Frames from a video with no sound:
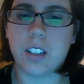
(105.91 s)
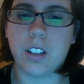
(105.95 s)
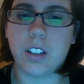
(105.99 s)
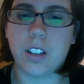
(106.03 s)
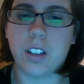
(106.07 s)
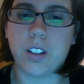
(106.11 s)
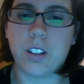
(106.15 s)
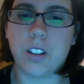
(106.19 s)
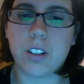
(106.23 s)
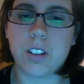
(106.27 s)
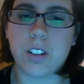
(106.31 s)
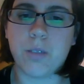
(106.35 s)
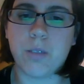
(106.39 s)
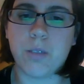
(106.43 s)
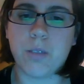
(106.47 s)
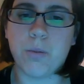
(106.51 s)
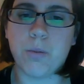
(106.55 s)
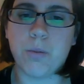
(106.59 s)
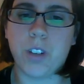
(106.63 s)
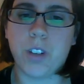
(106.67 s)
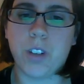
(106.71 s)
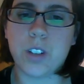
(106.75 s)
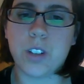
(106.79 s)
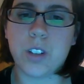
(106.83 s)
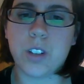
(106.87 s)
or some
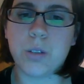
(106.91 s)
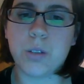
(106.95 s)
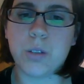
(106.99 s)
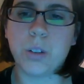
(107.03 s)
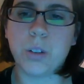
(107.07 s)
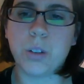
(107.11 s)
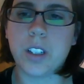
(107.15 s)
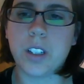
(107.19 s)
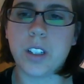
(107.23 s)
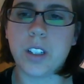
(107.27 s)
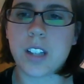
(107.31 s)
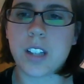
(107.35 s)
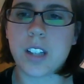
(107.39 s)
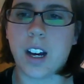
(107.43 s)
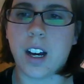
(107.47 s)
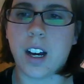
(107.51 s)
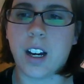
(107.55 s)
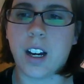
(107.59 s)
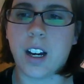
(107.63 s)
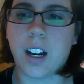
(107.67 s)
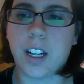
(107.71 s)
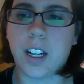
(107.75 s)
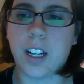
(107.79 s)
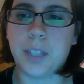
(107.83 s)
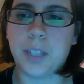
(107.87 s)
fun tools
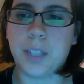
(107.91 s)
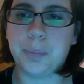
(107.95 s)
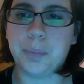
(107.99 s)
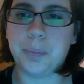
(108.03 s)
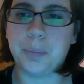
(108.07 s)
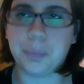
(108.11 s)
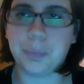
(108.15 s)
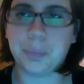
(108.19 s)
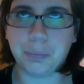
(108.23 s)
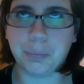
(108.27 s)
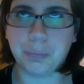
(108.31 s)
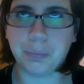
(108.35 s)
on